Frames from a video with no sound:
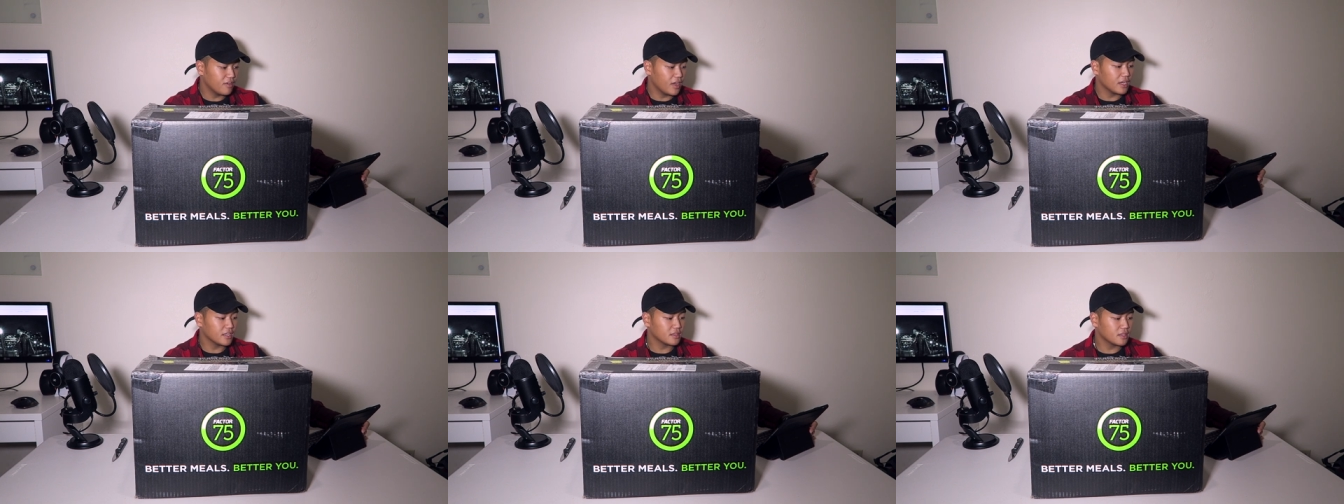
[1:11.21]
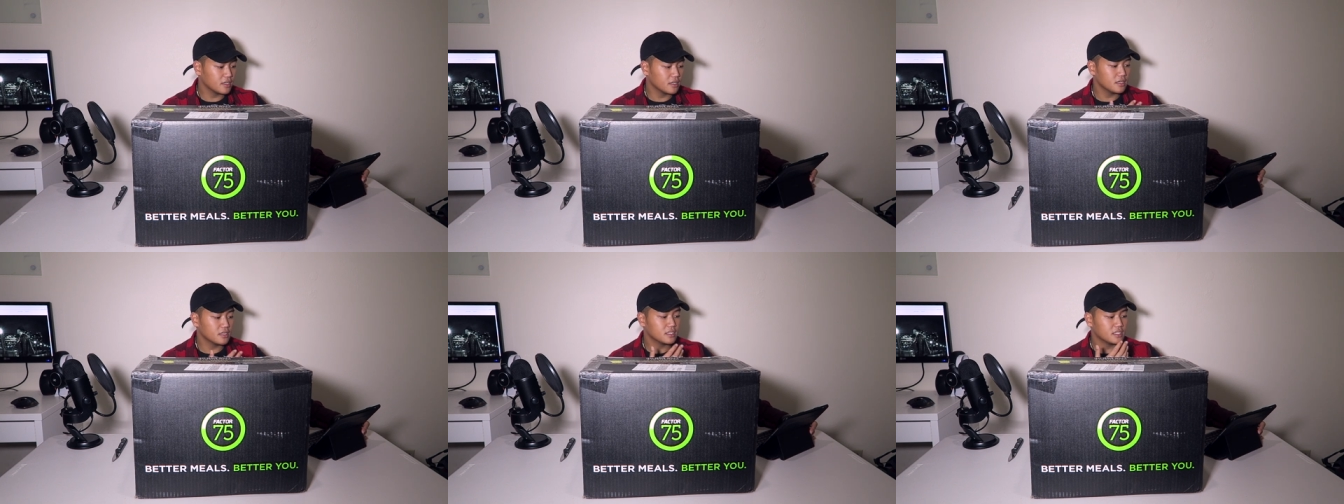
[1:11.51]

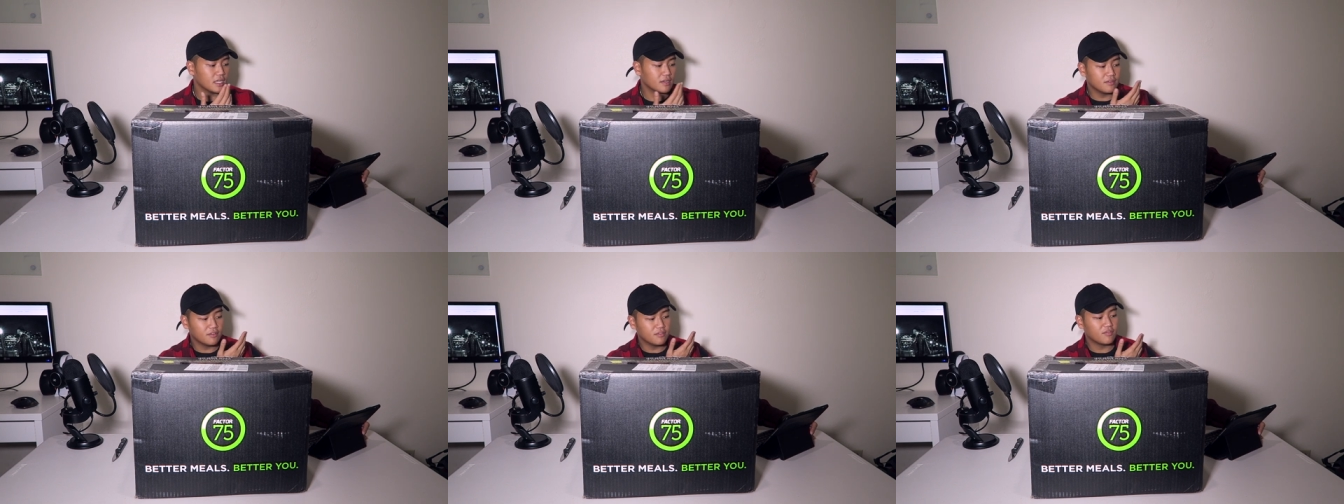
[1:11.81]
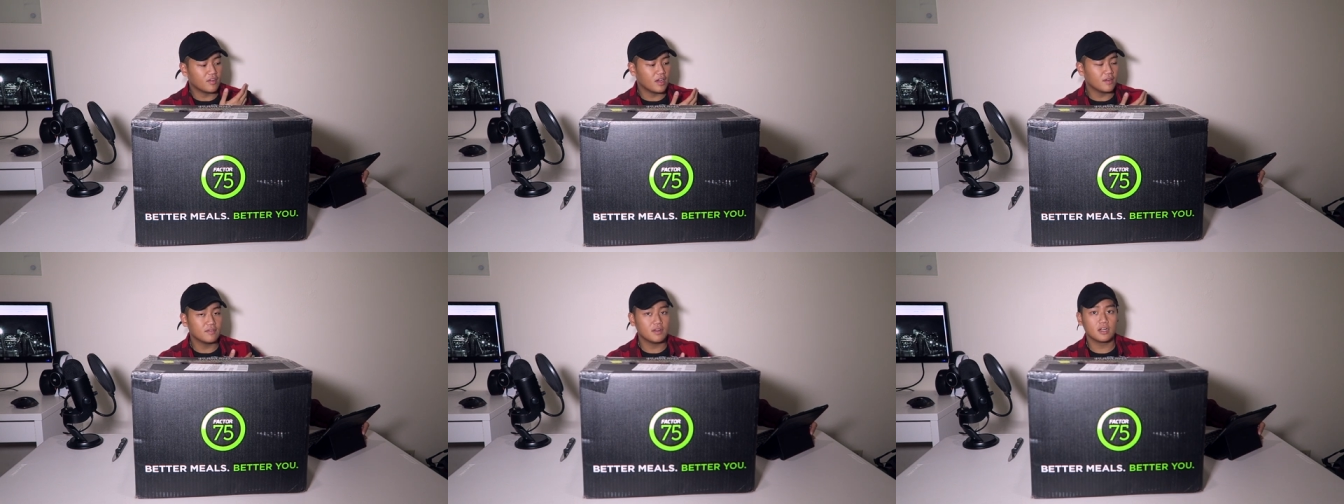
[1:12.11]

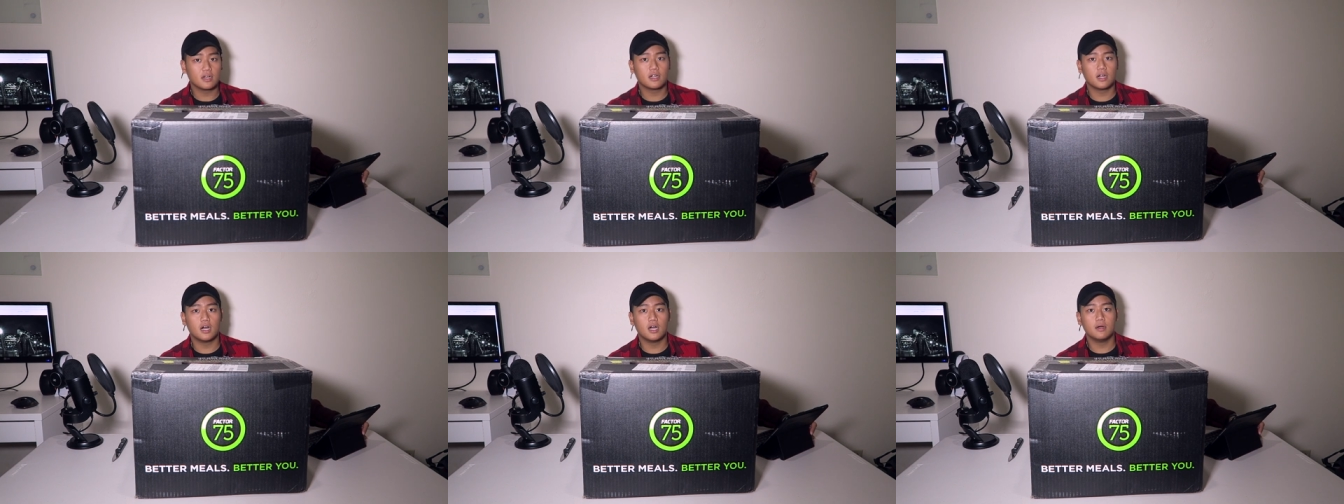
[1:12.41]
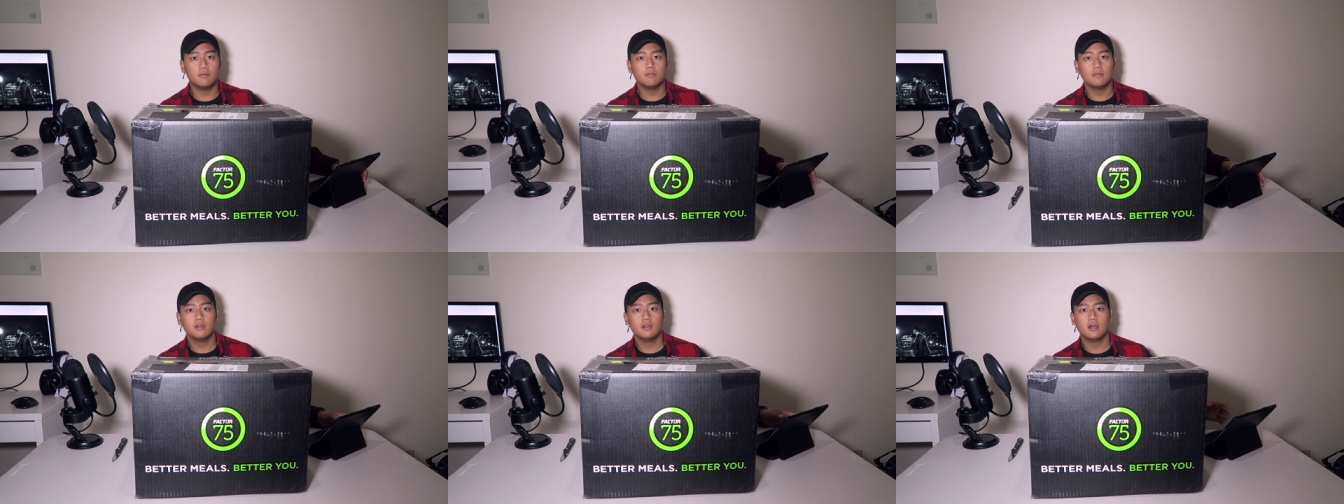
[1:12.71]

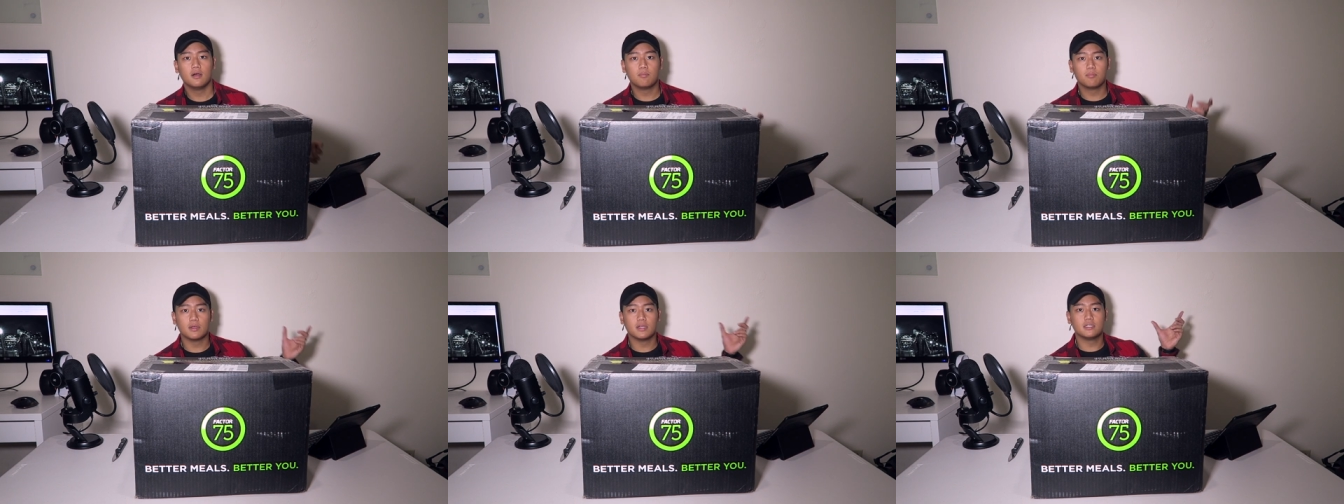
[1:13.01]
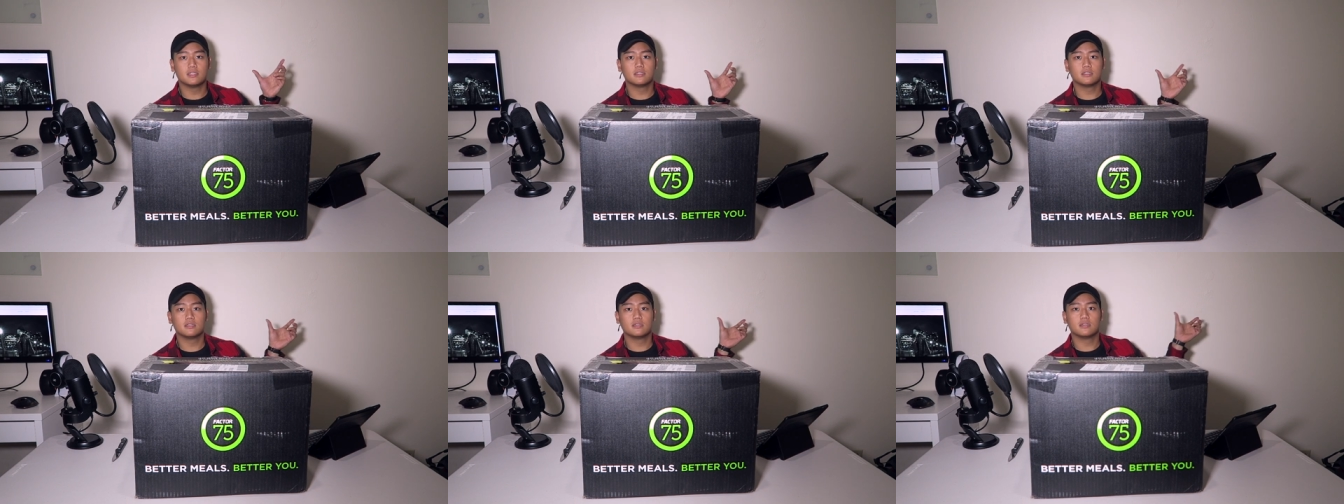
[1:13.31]
factor75.com.
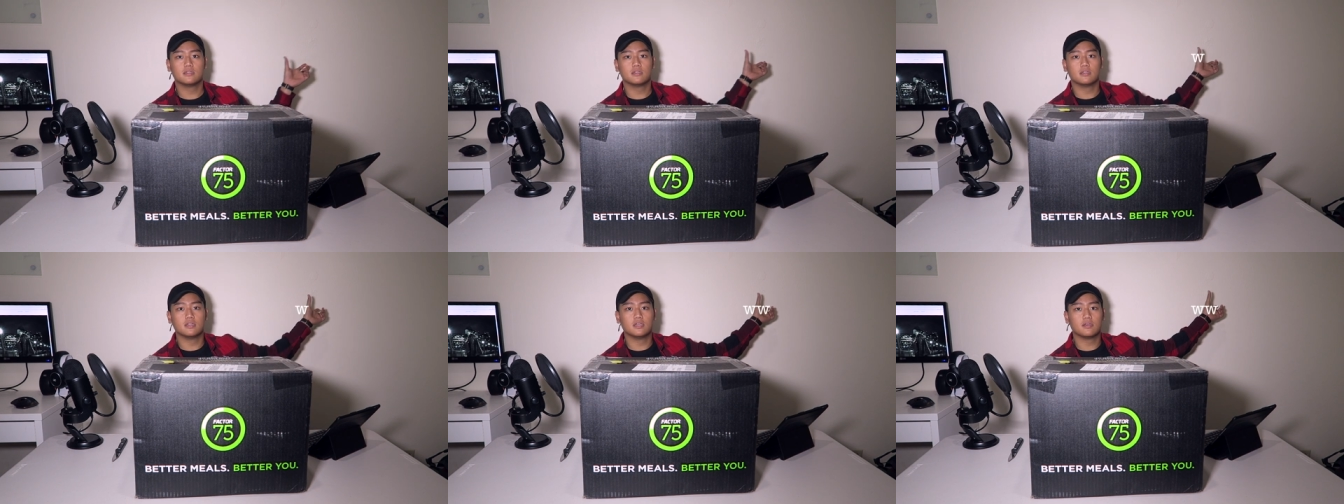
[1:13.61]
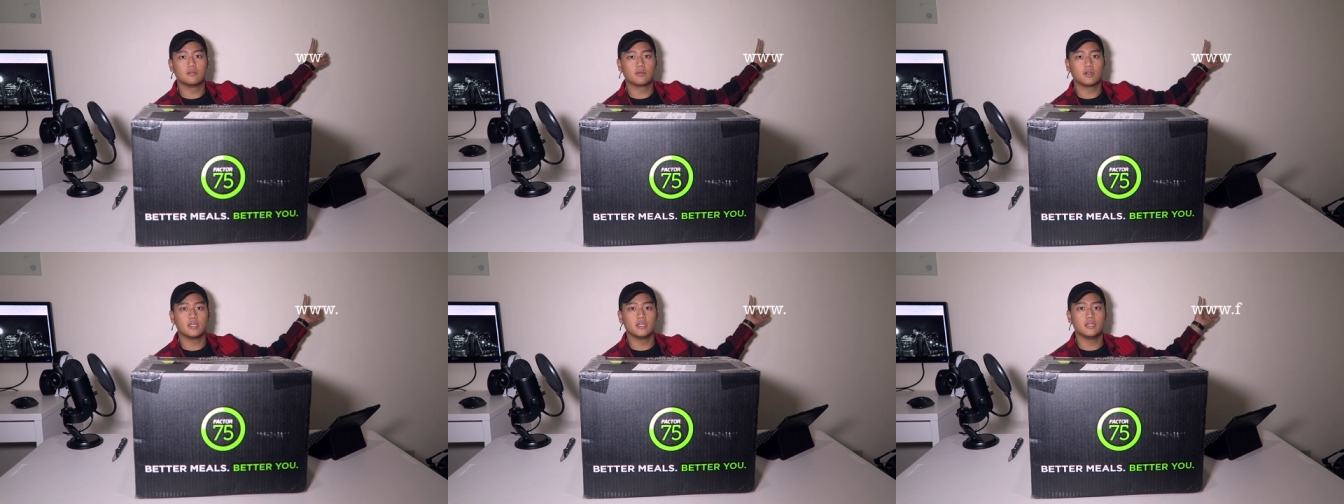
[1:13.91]
Place the
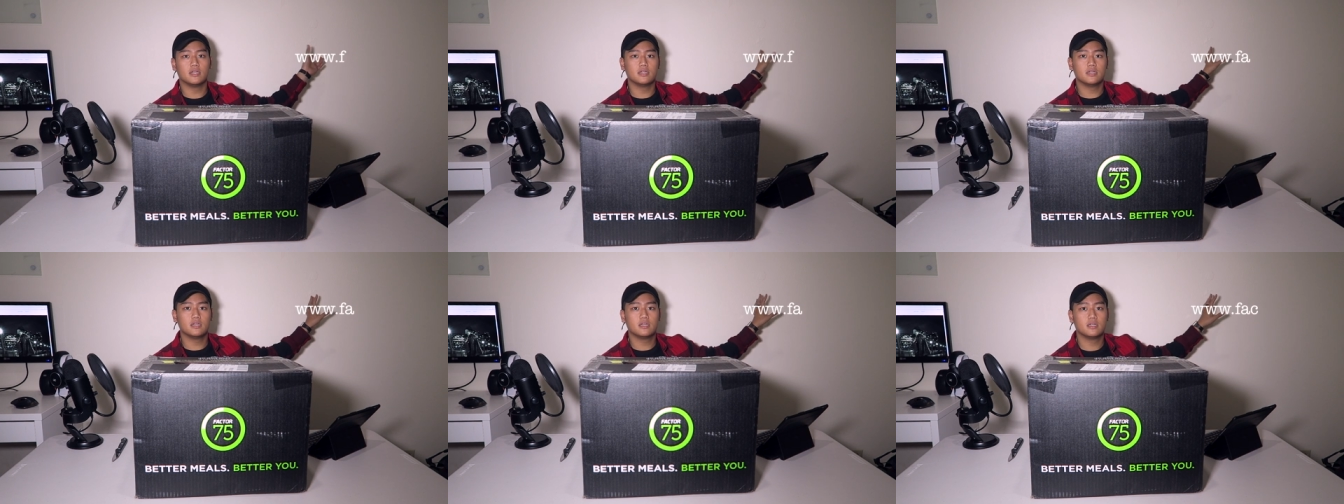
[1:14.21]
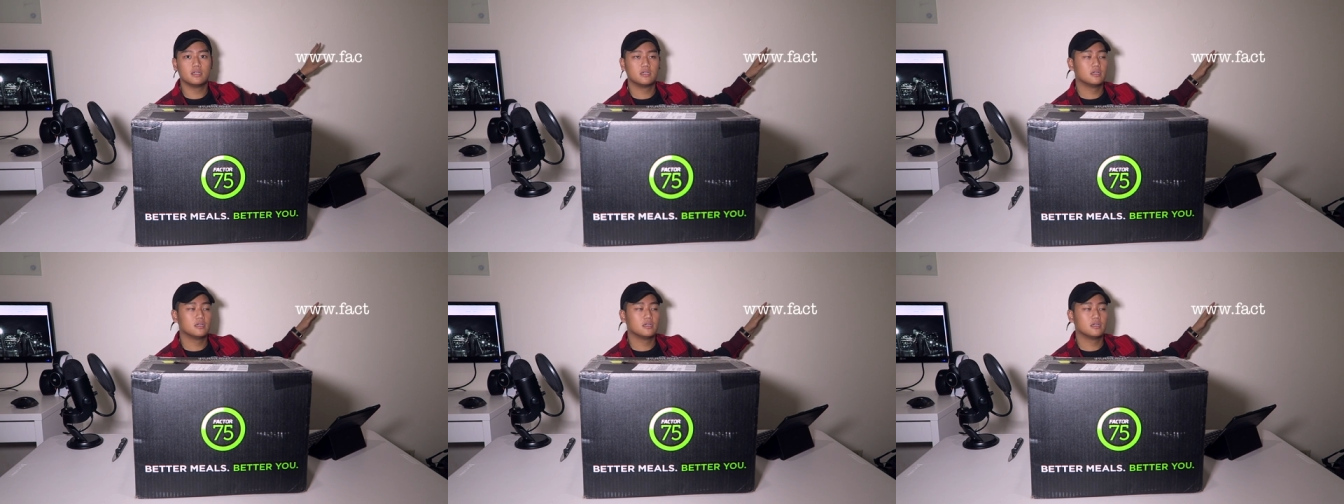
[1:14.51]
link right here.